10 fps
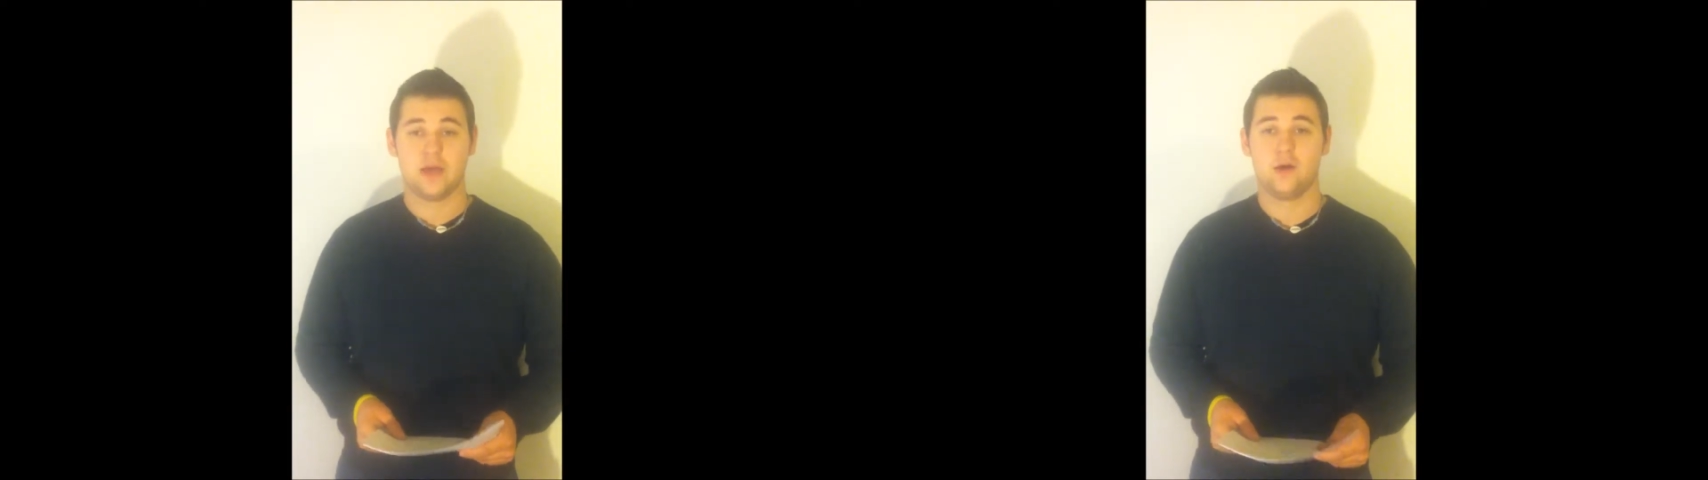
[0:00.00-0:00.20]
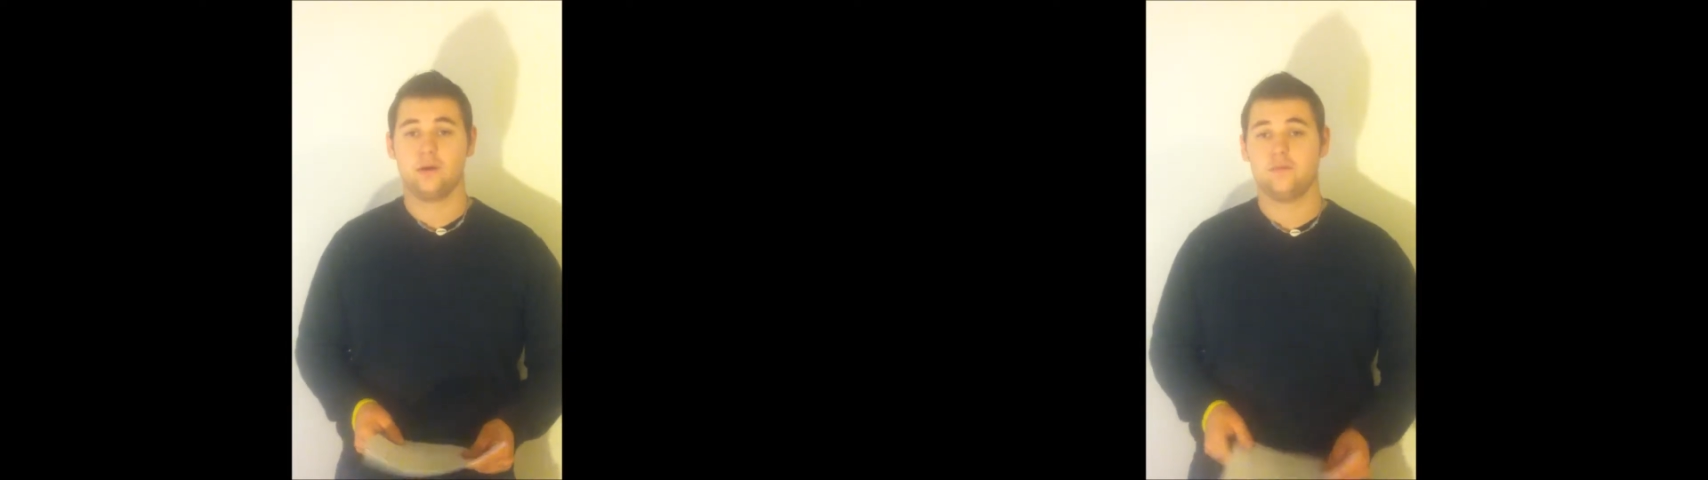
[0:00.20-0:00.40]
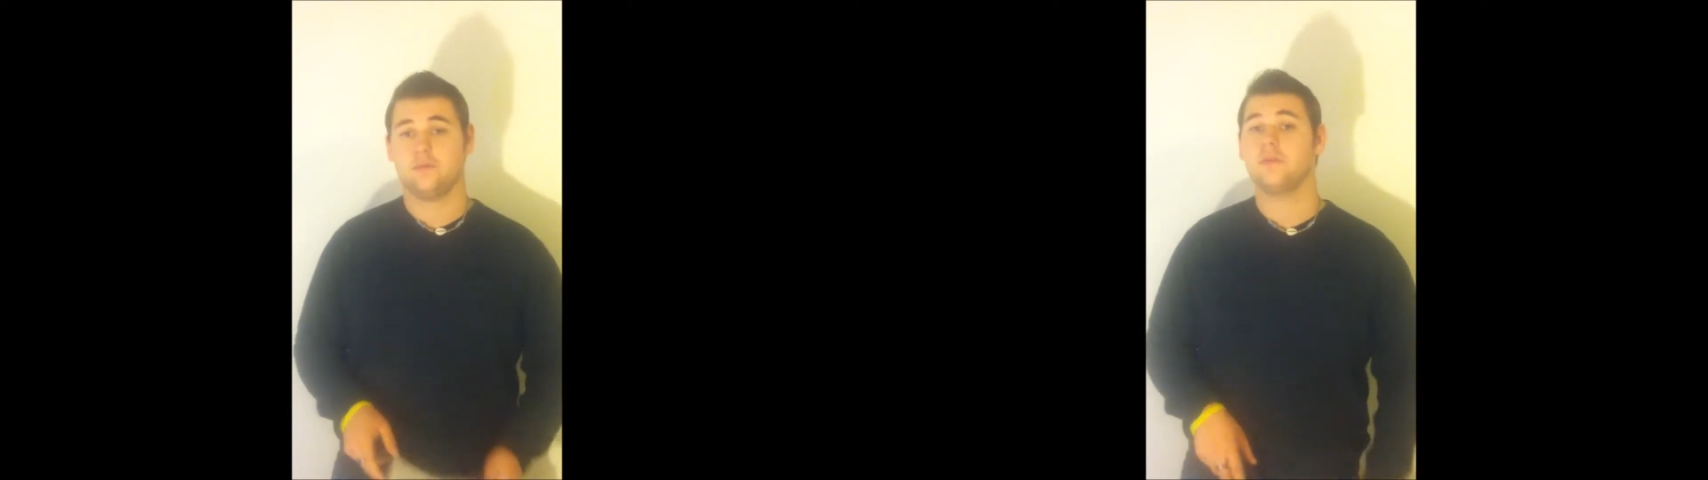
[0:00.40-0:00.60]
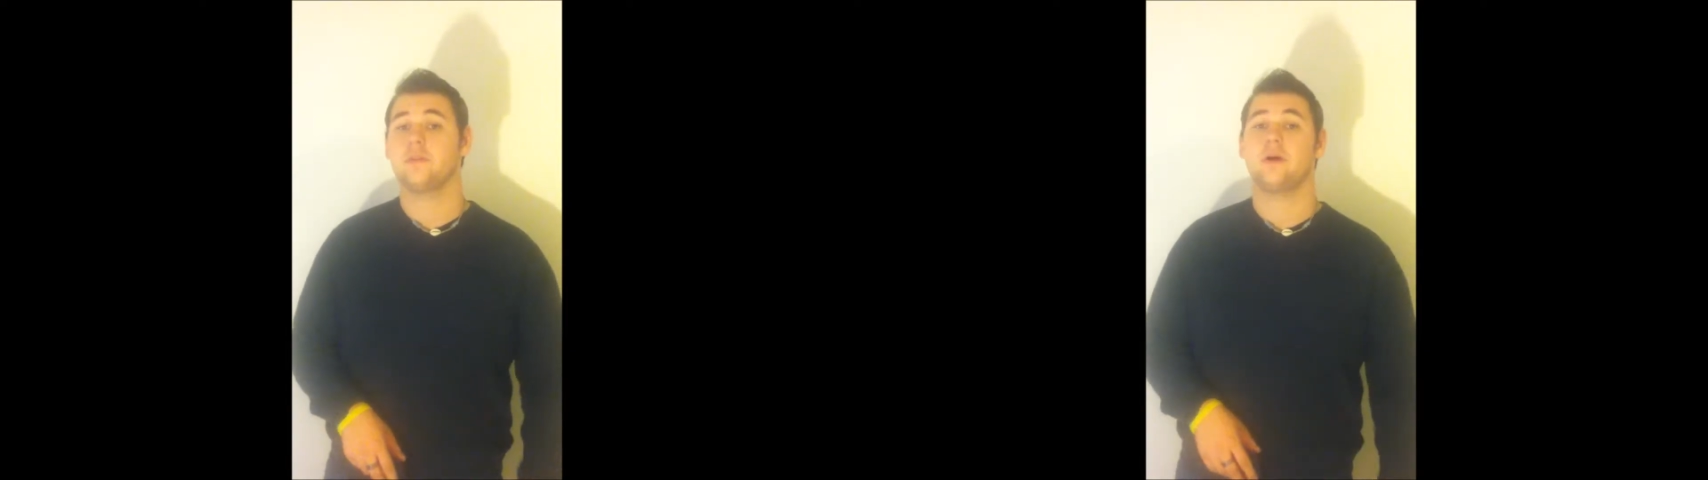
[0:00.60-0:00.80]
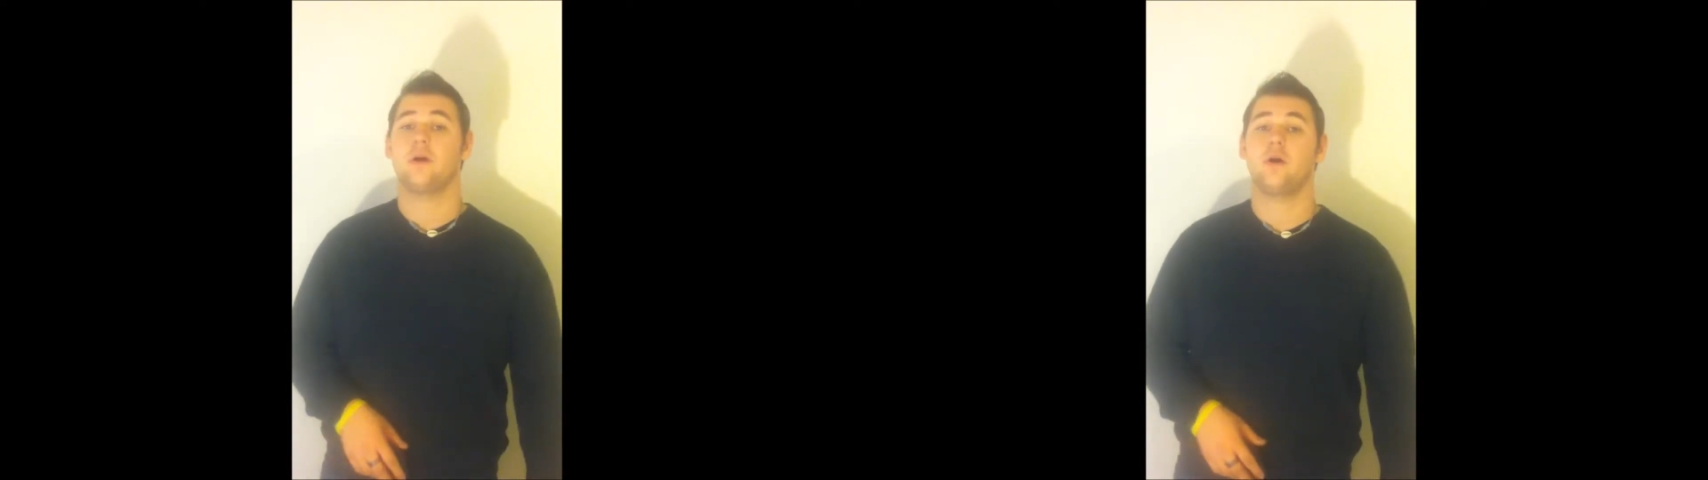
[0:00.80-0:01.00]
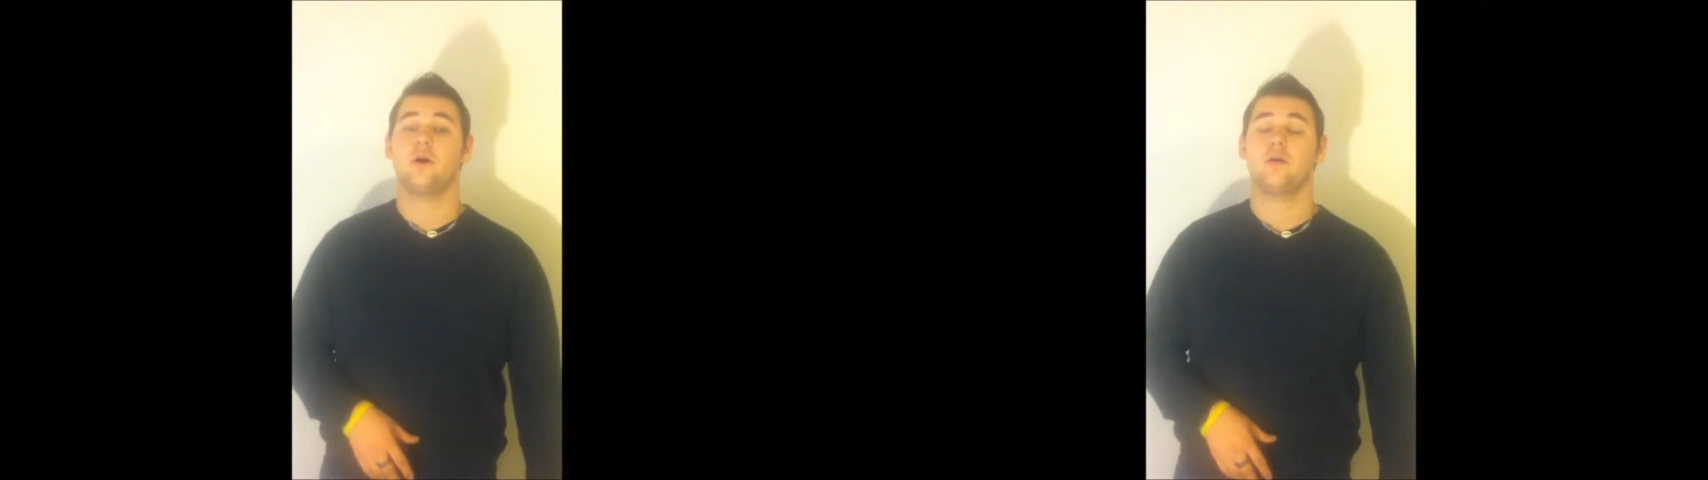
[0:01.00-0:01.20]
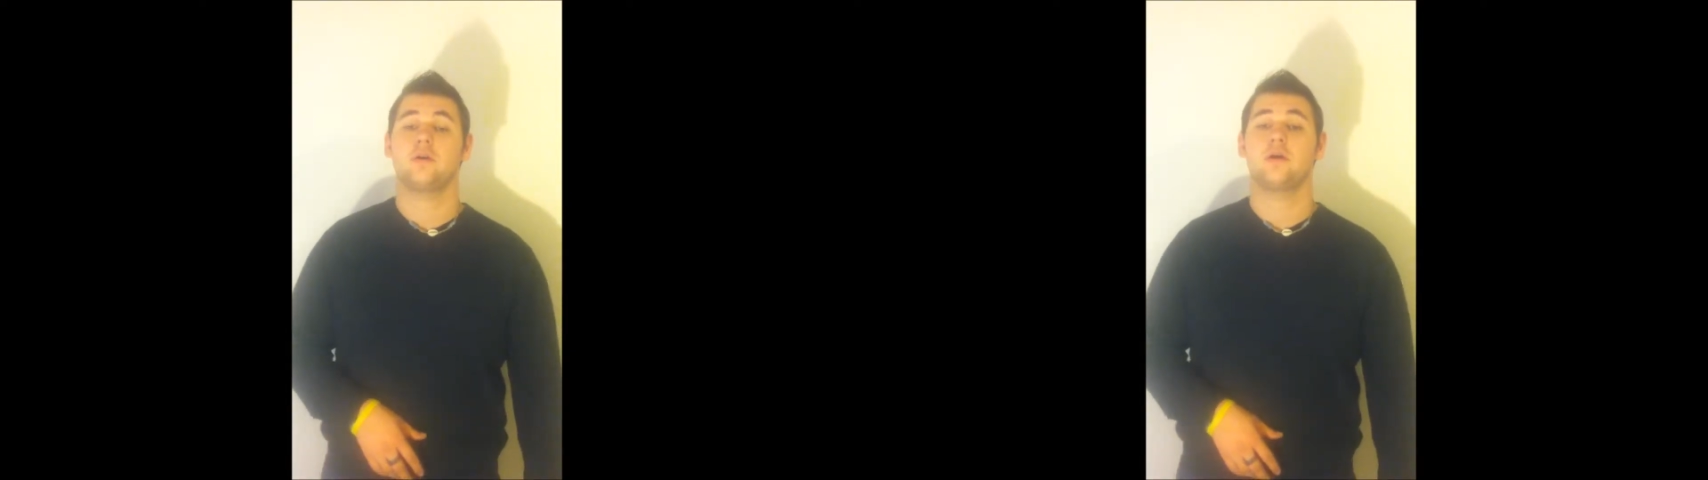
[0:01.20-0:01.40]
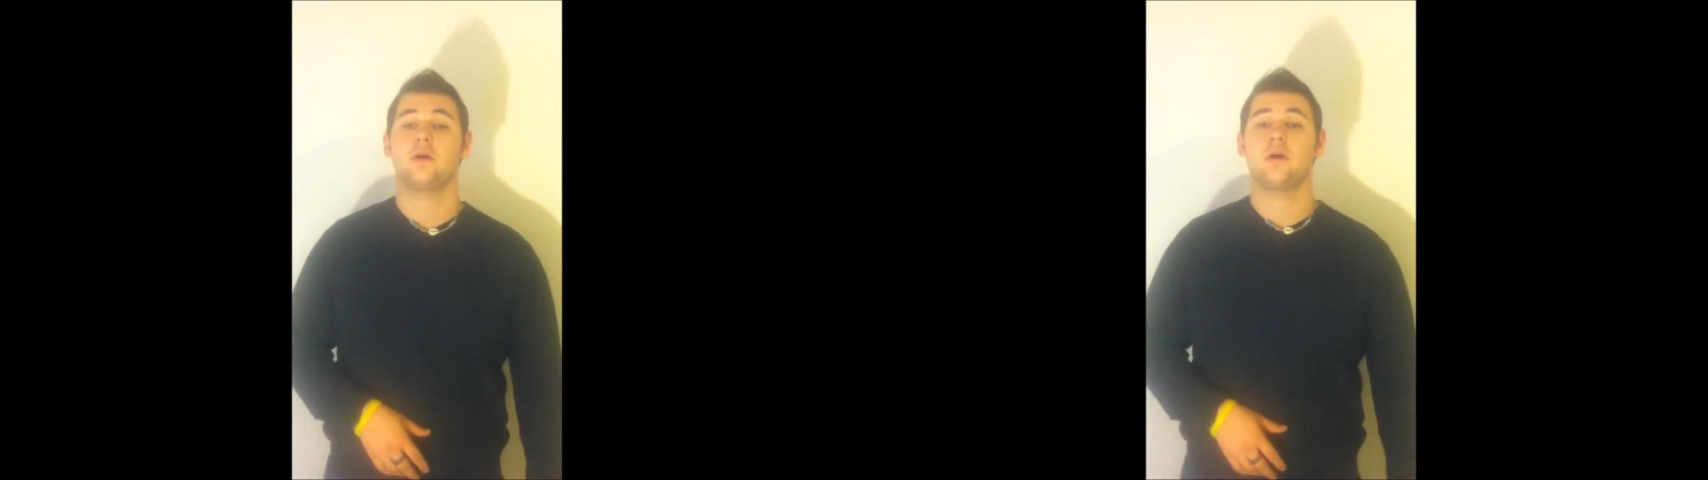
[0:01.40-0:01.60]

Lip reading: However, there are